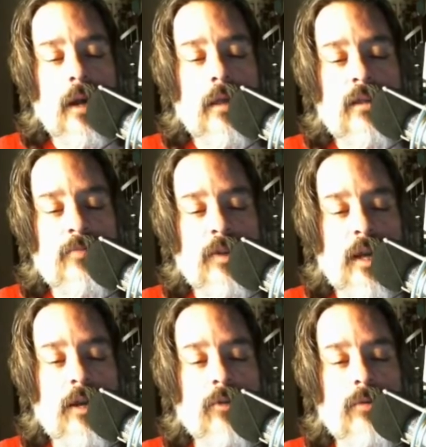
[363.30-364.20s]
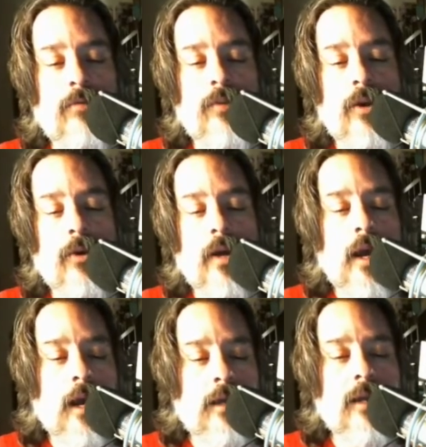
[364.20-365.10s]
this particular review.
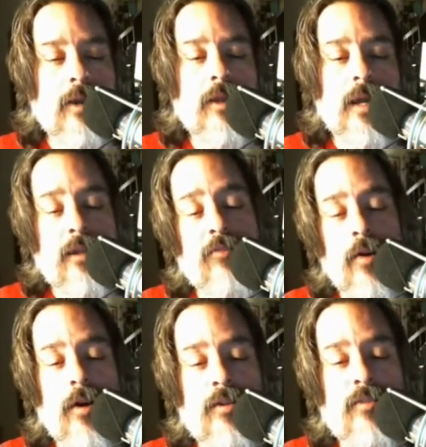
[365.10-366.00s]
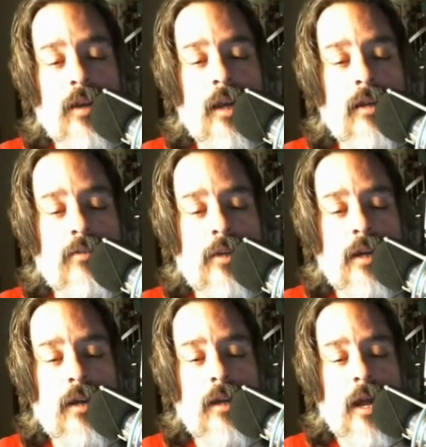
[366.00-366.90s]
And as far as
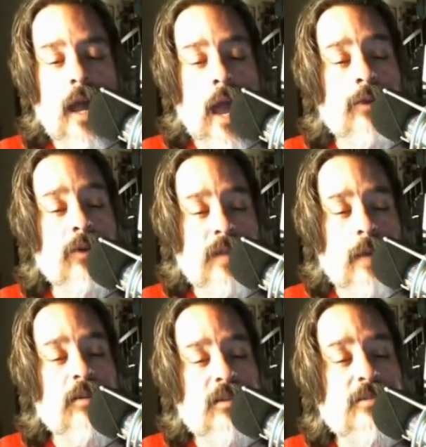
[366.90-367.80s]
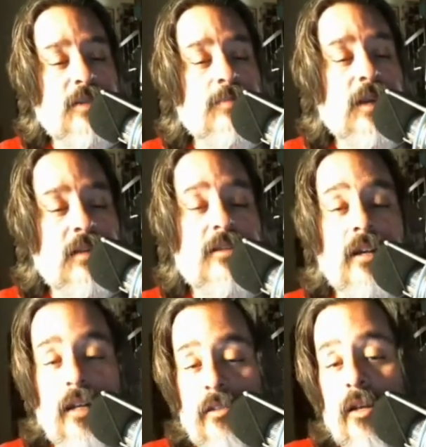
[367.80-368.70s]
Android tablets, it seems like it's
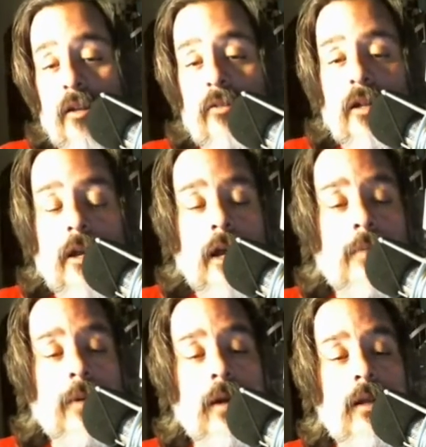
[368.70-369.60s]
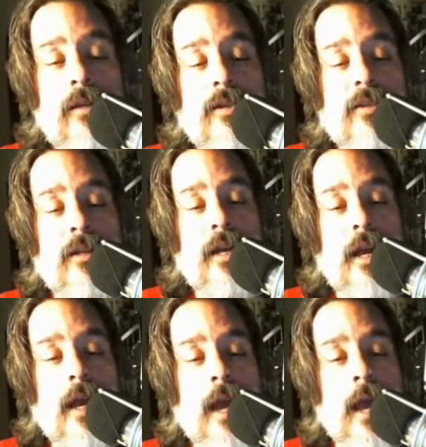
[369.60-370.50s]
a pretty decent
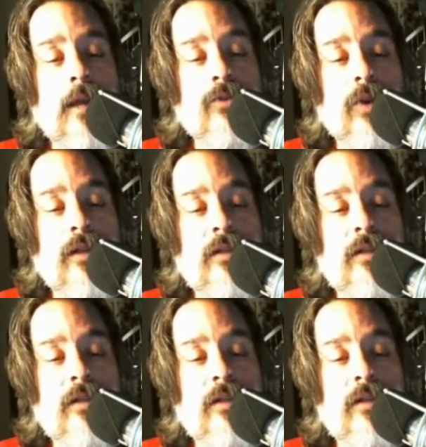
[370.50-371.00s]
Android